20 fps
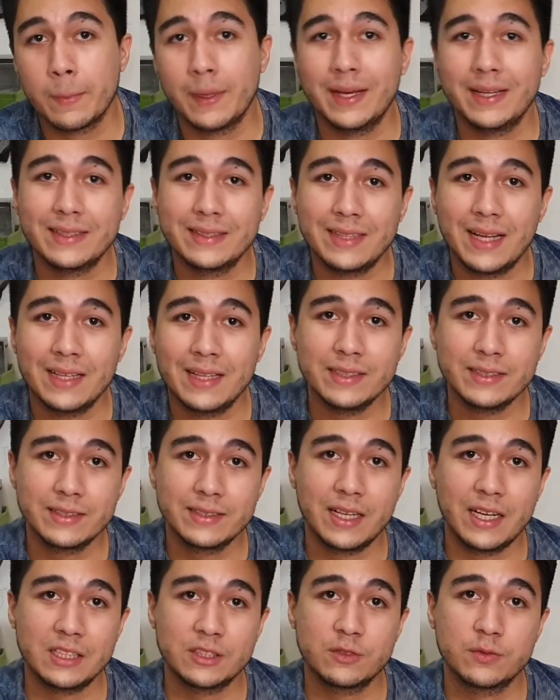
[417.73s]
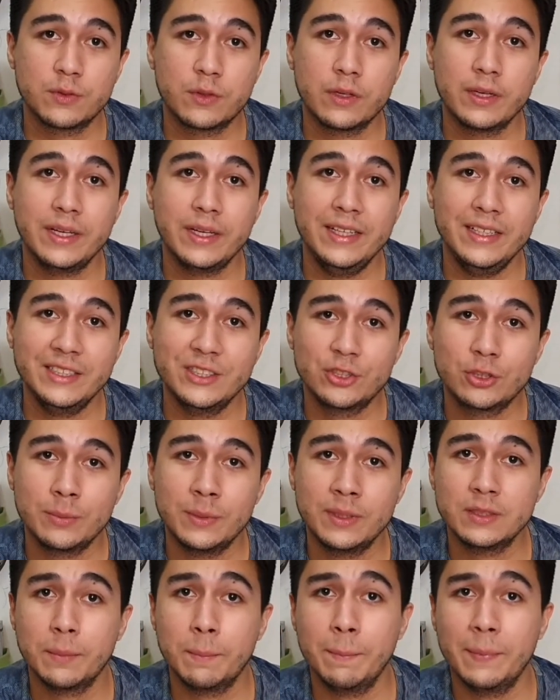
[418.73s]
and that stands for
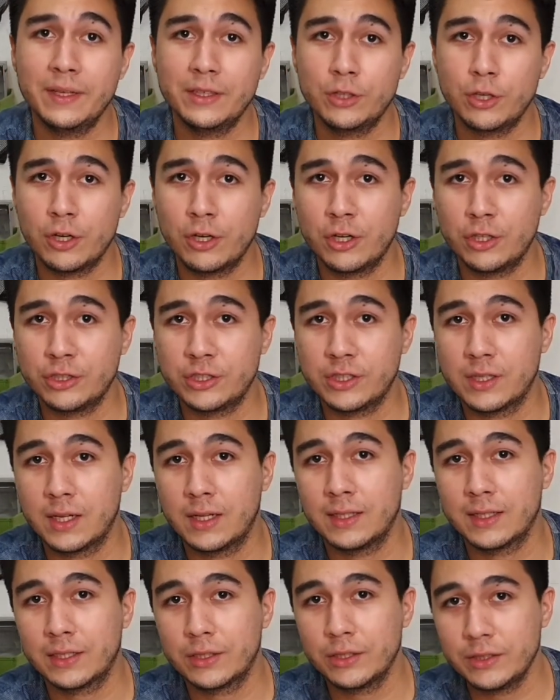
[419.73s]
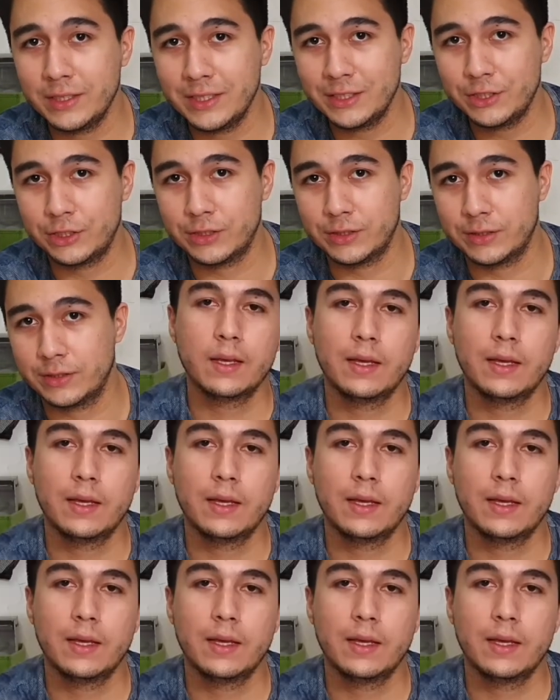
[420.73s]
Instrument Meteorological Conditions,